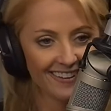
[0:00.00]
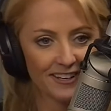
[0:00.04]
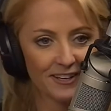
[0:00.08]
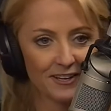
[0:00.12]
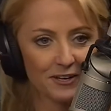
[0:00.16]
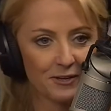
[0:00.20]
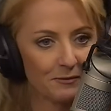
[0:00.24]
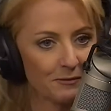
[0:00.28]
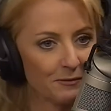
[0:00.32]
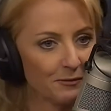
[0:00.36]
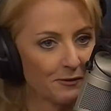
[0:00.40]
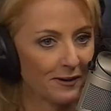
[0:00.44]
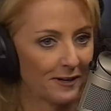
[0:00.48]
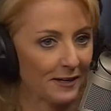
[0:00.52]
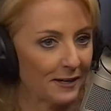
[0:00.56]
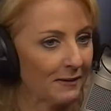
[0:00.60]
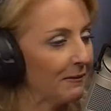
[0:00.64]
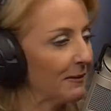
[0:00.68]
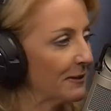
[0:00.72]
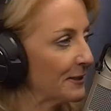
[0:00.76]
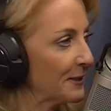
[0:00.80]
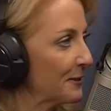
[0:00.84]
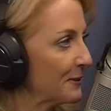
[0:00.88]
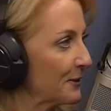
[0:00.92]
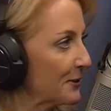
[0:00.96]
Thank you before I
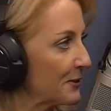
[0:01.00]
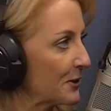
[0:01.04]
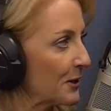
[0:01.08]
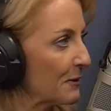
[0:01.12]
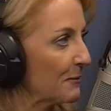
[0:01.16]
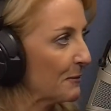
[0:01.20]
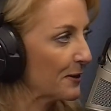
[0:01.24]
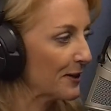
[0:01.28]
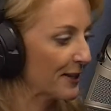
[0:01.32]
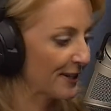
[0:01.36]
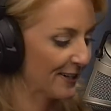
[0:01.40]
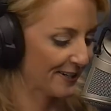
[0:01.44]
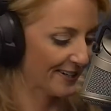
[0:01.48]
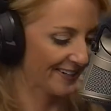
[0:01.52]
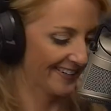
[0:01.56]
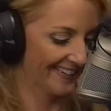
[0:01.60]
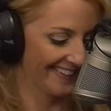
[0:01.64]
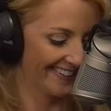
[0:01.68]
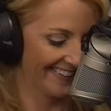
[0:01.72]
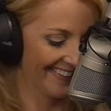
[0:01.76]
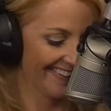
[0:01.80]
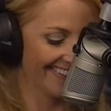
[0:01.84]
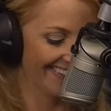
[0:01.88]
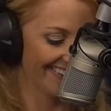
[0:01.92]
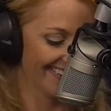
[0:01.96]
get myself the in trouble. The insults have
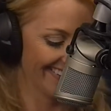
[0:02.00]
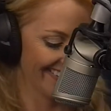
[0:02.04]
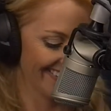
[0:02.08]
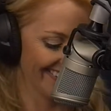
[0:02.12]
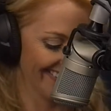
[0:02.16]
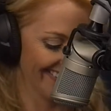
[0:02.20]
returned